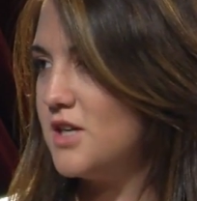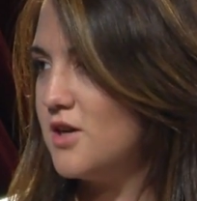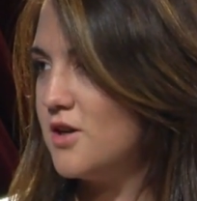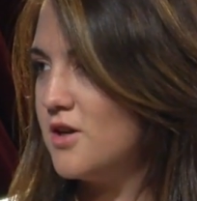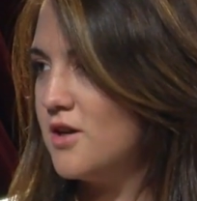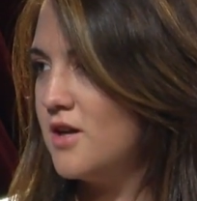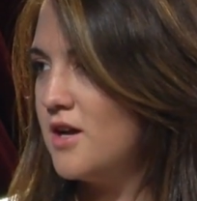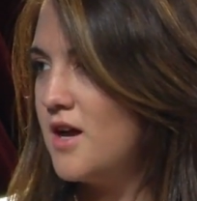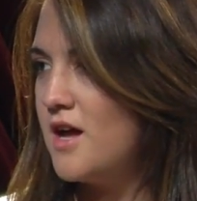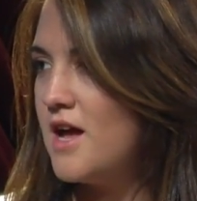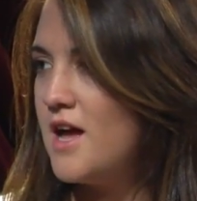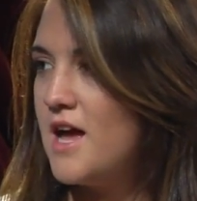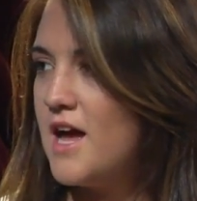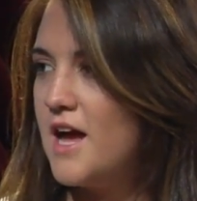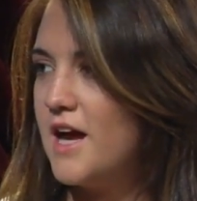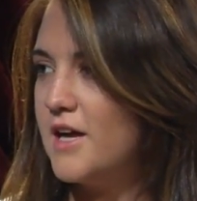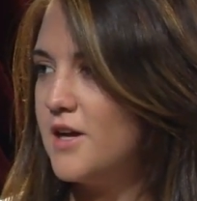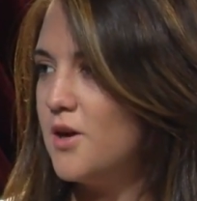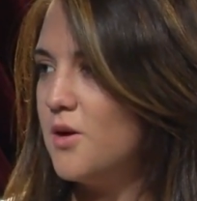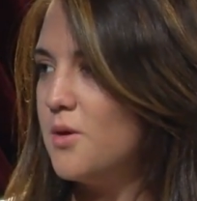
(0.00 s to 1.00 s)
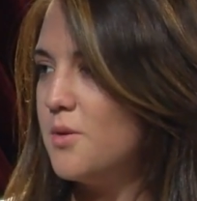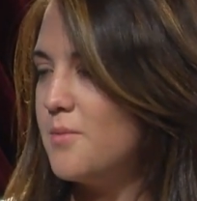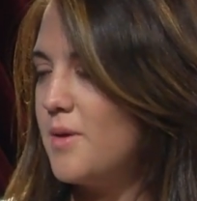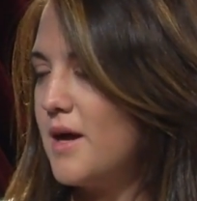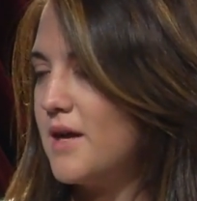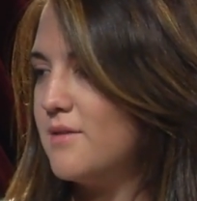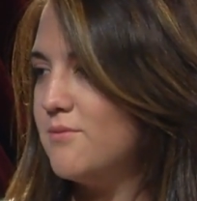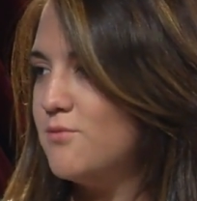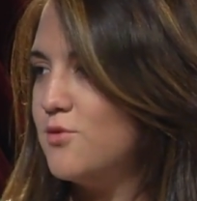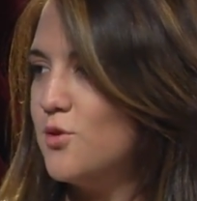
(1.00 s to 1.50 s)
here and going
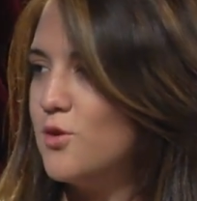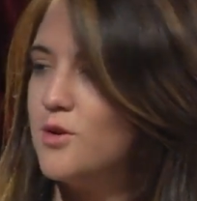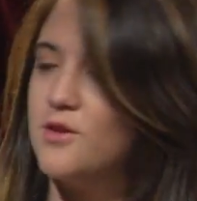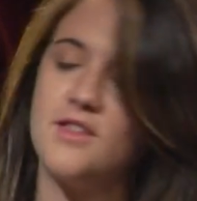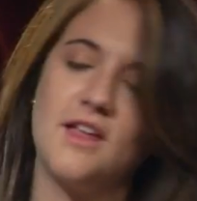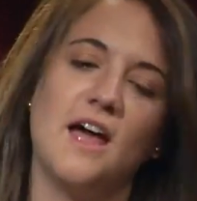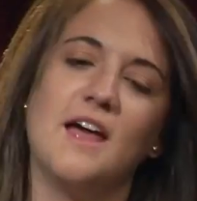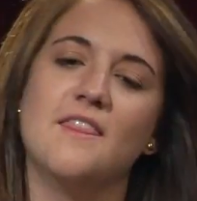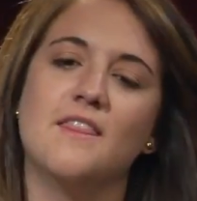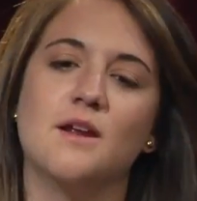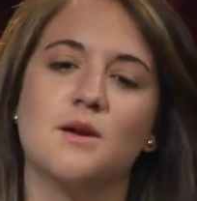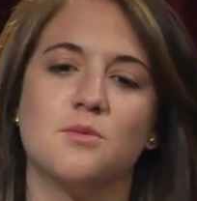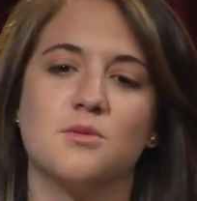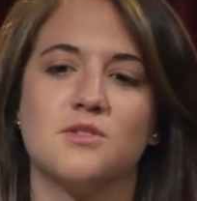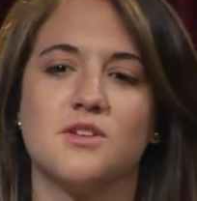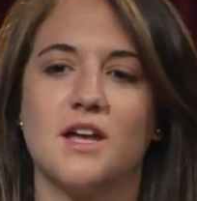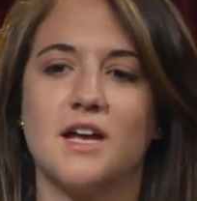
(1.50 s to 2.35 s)
back and forth. And then it was